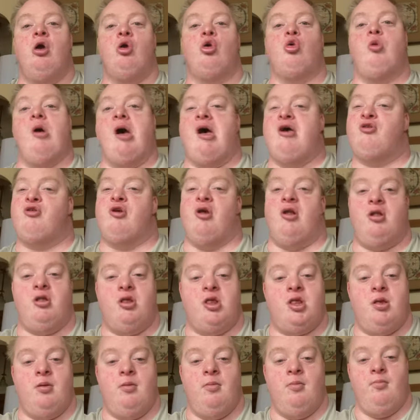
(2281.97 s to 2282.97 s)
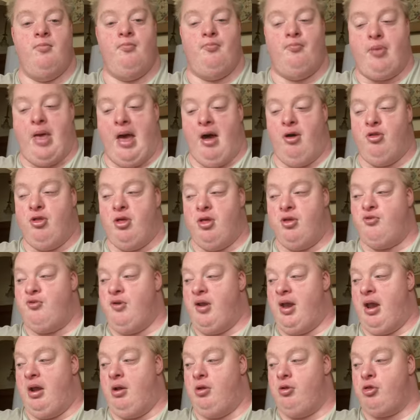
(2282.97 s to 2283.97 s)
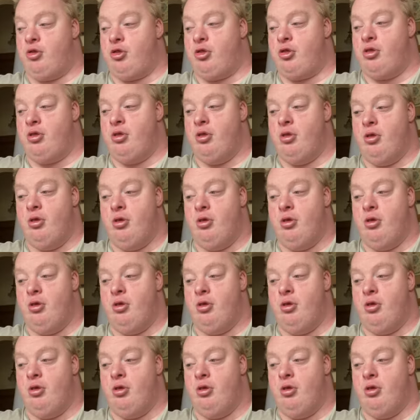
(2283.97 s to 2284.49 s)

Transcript: questions about these things,